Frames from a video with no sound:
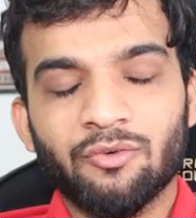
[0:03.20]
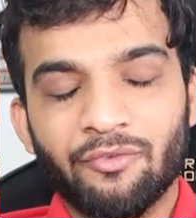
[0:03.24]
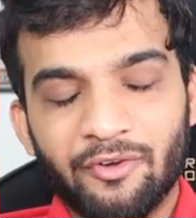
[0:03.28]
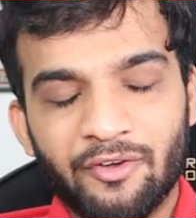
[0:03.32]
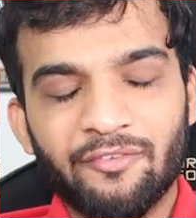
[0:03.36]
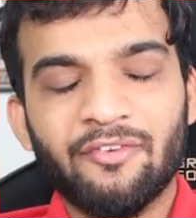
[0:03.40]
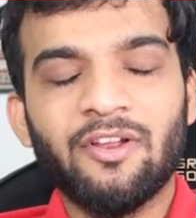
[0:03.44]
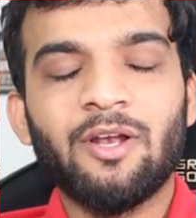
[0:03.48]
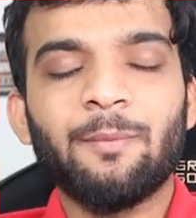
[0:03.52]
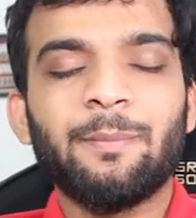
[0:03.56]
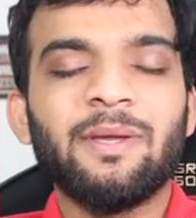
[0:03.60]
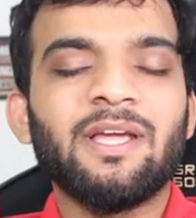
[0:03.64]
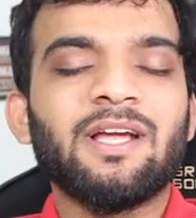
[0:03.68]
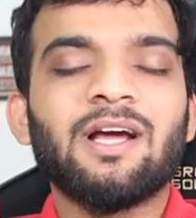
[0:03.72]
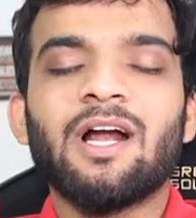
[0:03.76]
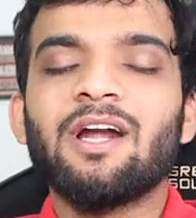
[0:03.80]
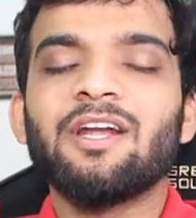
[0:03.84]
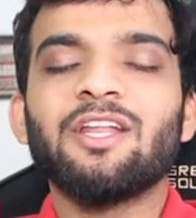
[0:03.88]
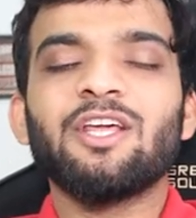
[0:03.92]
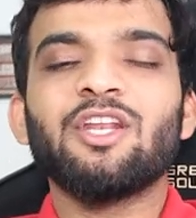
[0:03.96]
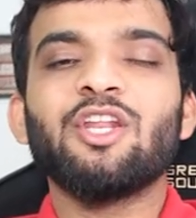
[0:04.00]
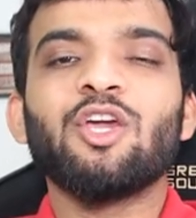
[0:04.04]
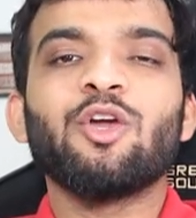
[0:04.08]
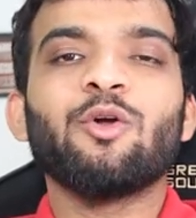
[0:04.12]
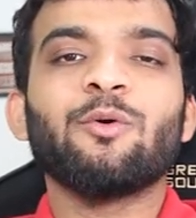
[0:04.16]
So we will be
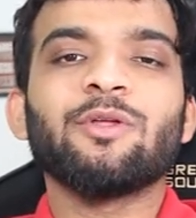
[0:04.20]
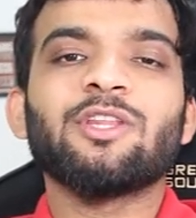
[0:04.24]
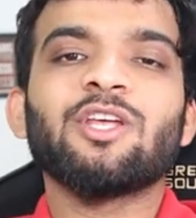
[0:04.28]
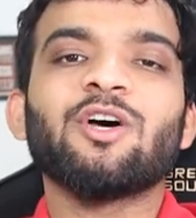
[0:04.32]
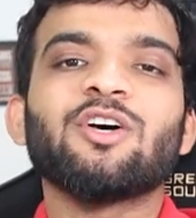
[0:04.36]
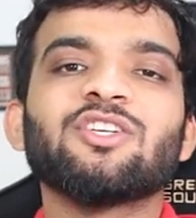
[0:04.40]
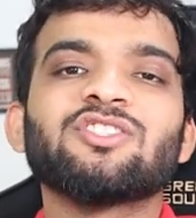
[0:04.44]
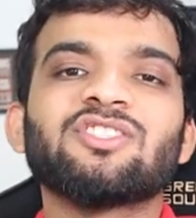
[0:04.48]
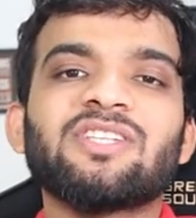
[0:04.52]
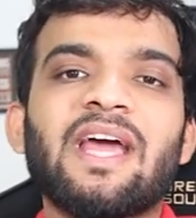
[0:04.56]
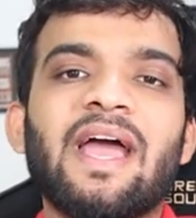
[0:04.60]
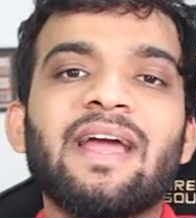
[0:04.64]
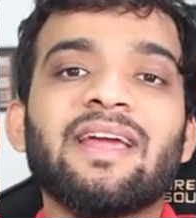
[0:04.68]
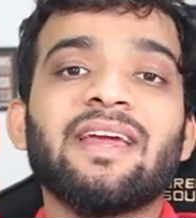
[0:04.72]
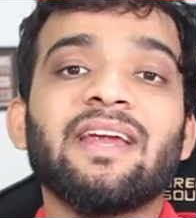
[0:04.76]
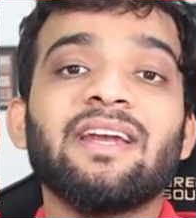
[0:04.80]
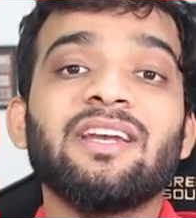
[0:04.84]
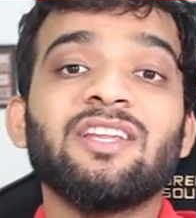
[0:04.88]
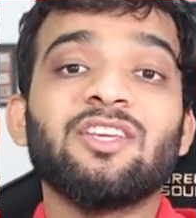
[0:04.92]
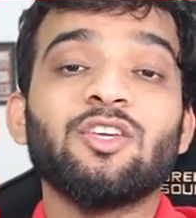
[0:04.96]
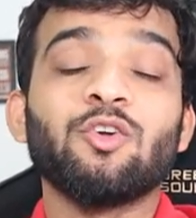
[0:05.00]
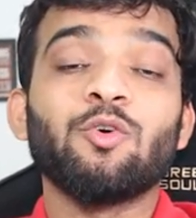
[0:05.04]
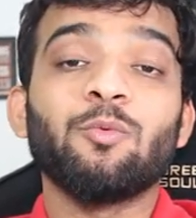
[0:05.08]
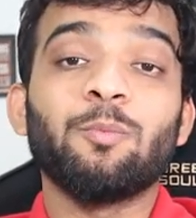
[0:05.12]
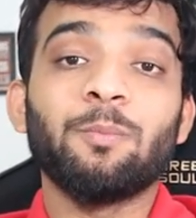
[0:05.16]
continuing with our stack
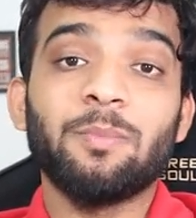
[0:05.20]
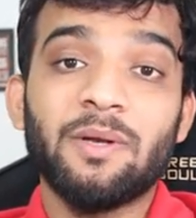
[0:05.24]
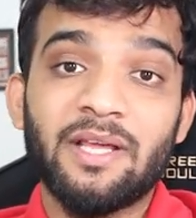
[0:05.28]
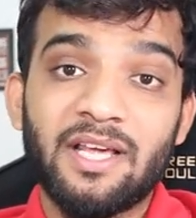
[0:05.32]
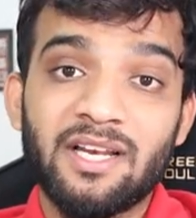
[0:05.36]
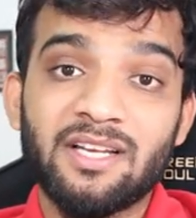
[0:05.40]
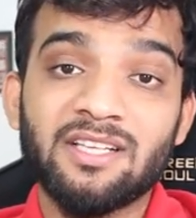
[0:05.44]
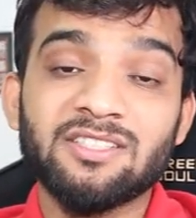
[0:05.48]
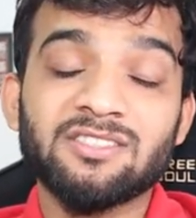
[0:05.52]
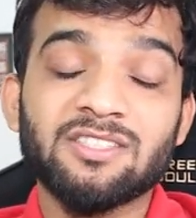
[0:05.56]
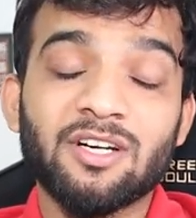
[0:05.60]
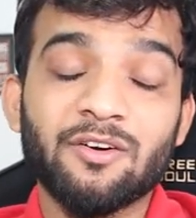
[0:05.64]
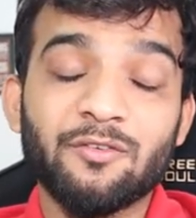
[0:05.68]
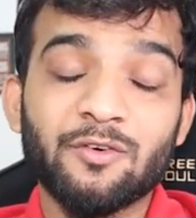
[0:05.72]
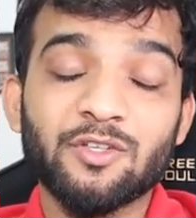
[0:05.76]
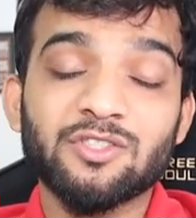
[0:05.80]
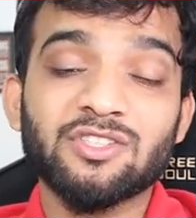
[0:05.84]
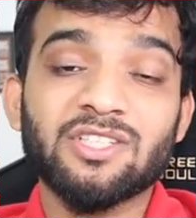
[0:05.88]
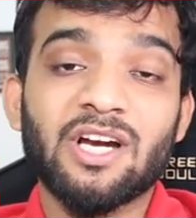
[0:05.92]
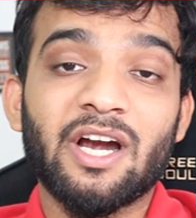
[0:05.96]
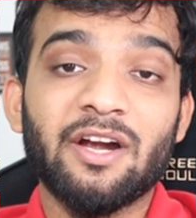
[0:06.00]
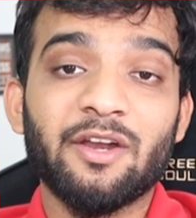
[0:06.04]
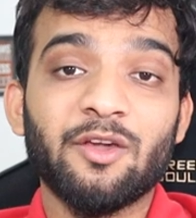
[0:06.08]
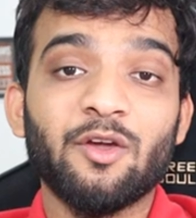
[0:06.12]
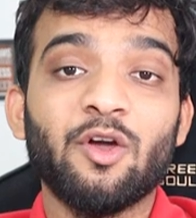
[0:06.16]
and queue playlist. It
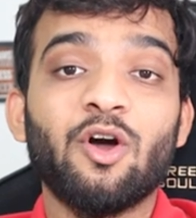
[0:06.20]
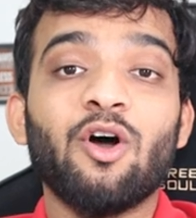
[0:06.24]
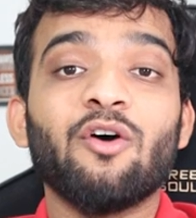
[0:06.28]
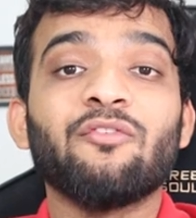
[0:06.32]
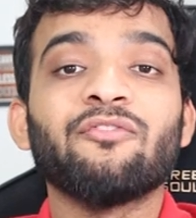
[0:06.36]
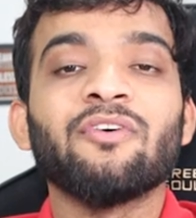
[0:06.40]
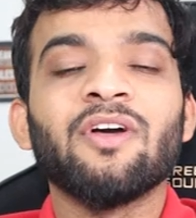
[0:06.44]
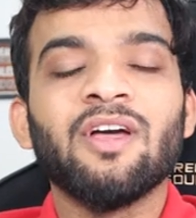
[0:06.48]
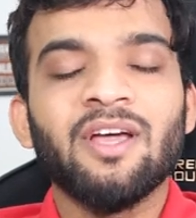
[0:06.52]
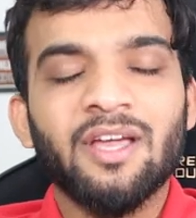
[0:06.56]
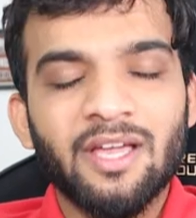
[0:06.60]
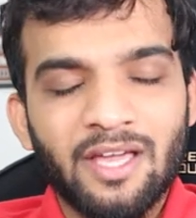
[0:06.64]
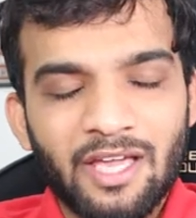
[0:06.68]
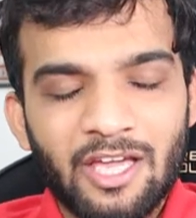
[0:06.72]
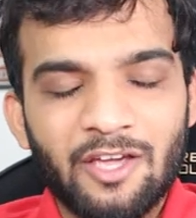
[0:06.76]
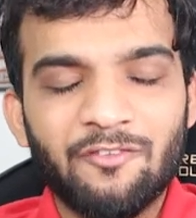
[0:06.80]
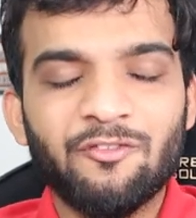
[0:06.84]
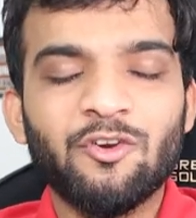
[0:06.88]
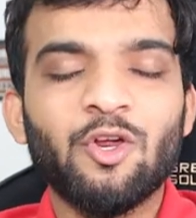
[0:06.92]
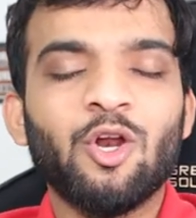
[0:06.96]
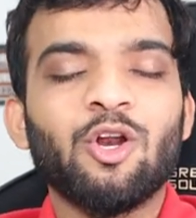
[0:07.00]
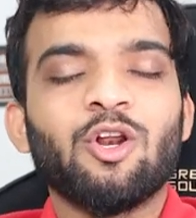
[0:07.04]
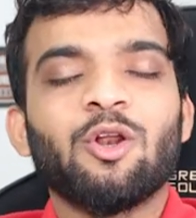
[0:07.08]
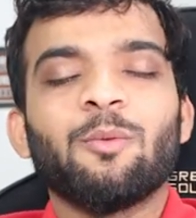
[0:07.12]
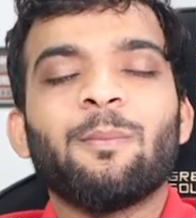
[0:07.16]
was starting off.
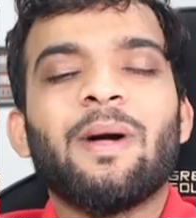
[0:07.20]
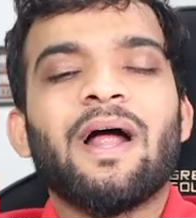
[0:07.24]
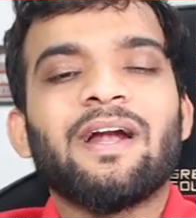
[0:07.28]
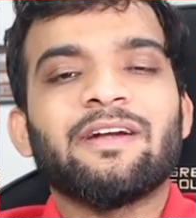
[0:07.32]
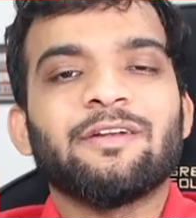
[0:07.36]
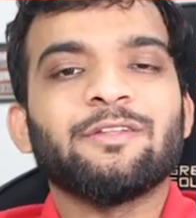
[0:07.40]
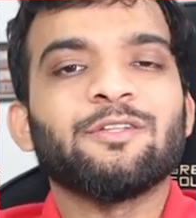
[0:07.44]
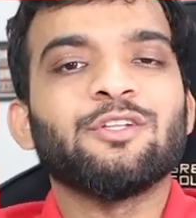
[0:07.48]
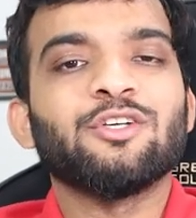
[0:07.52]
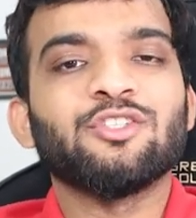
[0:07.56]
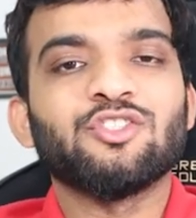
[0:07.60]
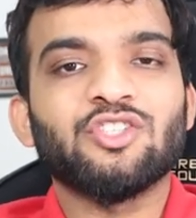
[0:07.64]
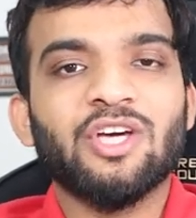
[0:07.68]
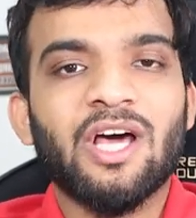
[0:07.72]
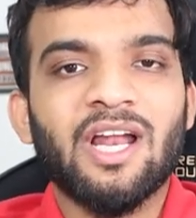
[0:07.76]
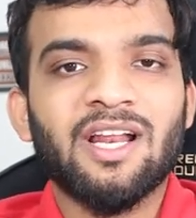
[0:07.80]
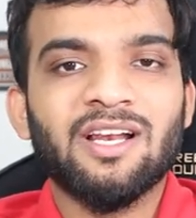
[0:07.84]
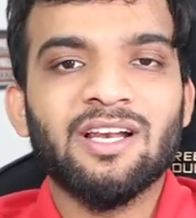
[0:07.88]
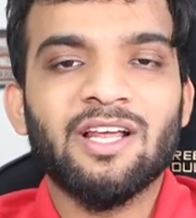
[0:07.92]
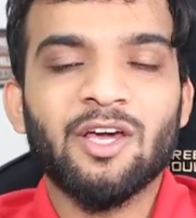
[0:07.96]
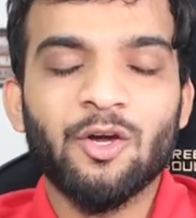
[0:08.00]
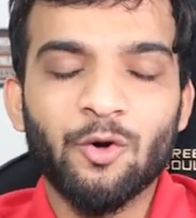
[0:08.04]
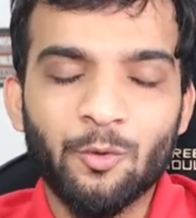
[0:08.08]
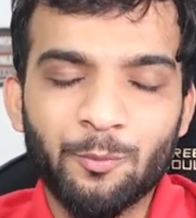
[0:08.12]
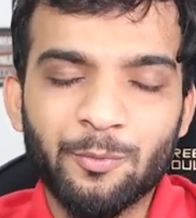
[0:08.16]
Everyone, welcome back to the
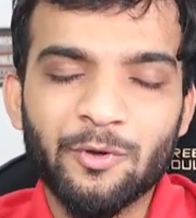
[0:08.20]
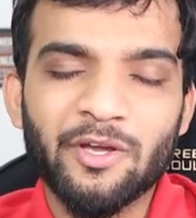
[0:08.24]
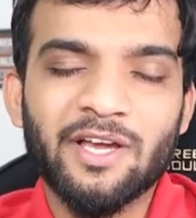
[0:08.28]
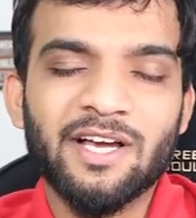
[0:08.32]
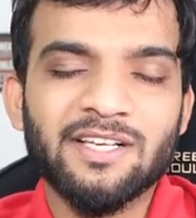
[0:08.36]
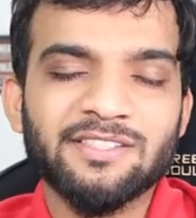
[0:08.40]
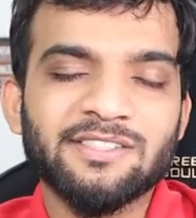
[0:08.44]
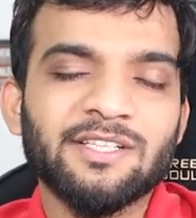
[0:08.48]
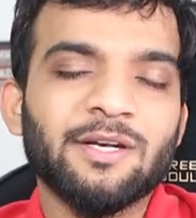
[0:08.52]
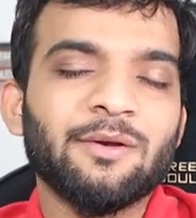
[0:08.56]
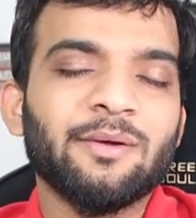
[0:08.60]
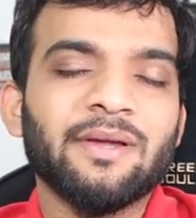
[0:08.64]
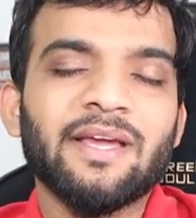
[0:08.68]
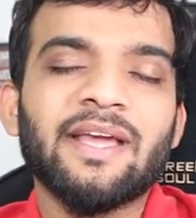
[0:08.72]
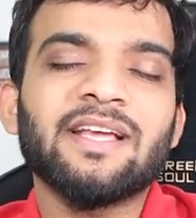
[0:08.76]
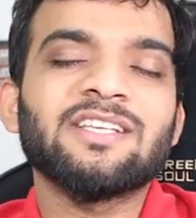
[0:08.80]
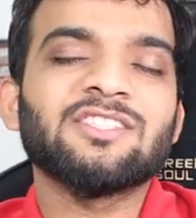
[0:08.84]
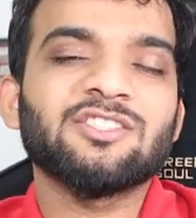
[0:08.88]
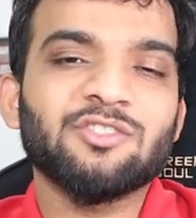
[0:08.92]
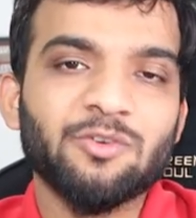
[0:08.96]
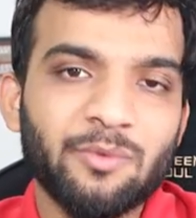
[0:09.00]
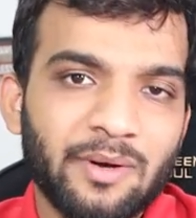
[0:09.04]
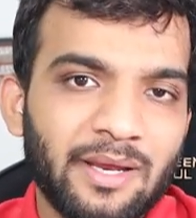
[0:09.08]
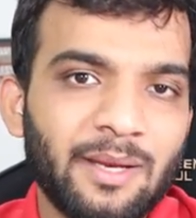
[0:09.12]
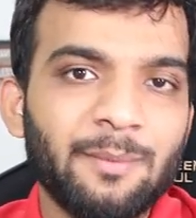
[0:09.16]
channel. I hope you guys are doing
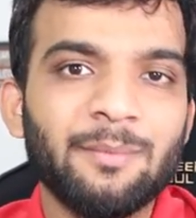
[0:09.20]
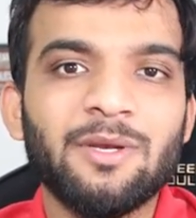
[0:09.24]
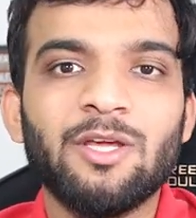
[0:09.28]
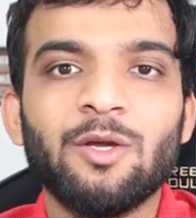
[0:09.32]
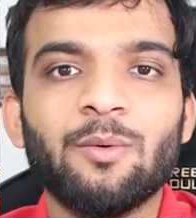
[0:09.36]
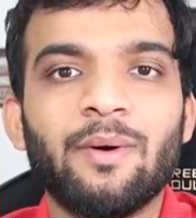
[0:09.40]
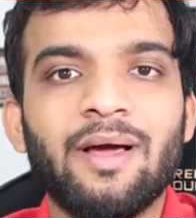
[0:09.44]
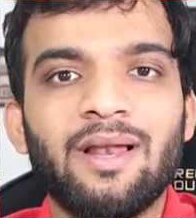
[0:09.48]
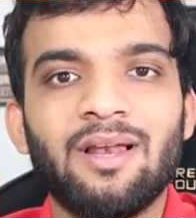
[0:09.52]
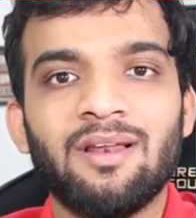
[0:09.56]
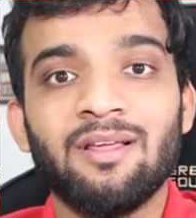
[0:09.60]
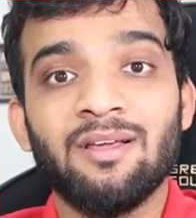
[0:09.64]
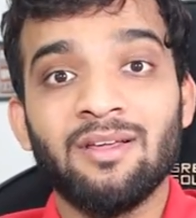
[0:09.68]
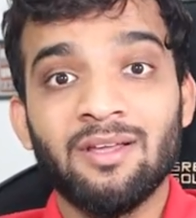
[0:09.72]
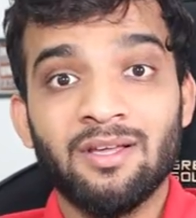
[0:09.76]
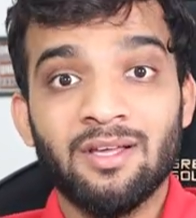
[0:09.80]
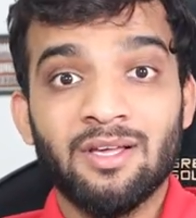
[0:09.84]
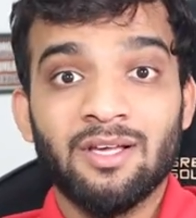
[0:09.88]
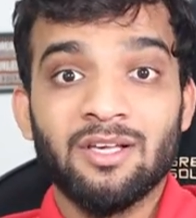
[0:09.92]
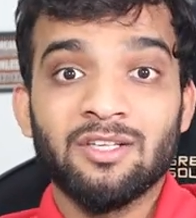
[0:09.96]
extremely well.